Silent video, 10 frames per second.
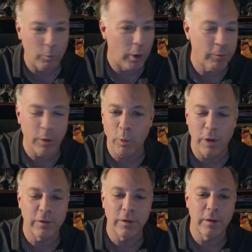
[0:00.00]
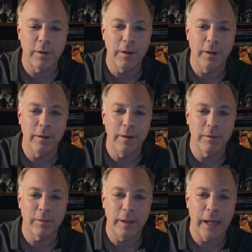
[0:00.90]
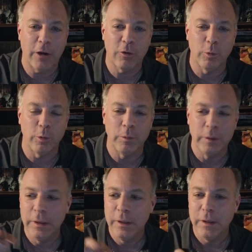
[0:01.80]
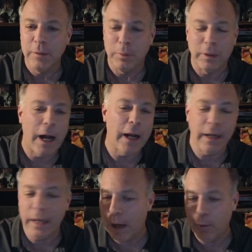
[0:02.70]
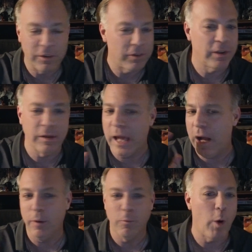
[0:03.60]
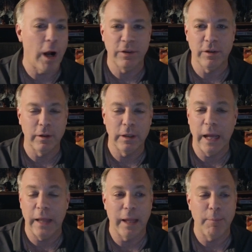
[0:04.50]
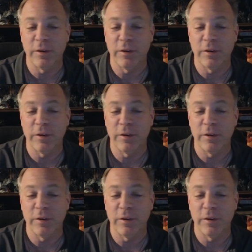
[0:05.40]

wherever it was in the, the in the, the, actual plot, I would just sit down and watch until the end.